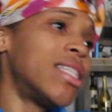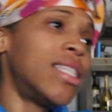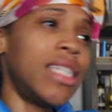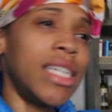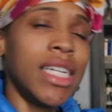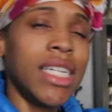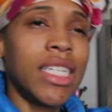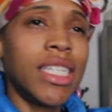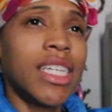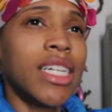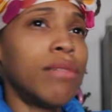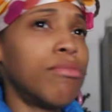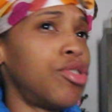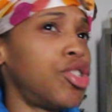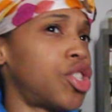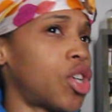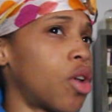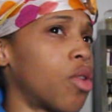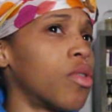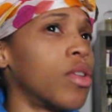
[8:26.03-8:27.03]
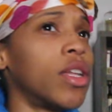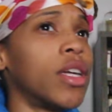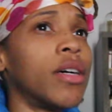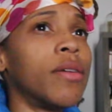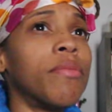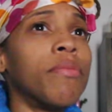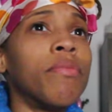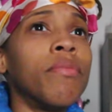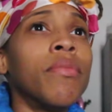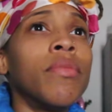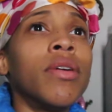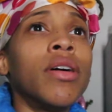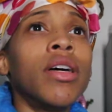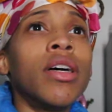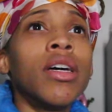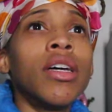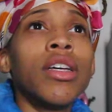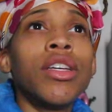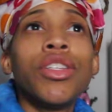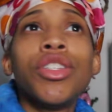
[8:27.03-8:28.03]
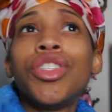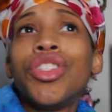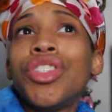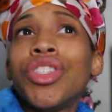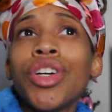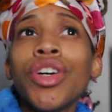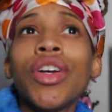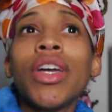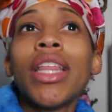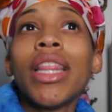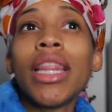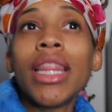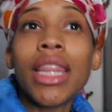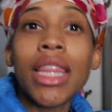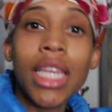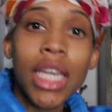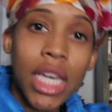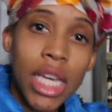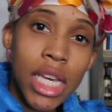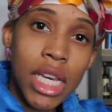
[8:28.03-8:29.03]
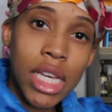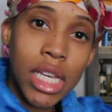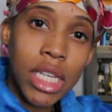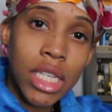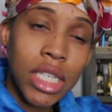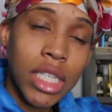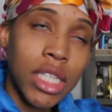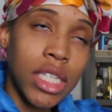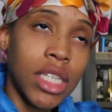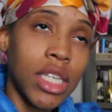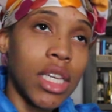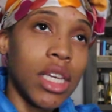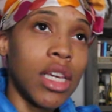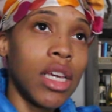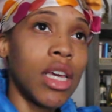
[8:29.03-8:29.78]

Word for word: teach them, show them certain things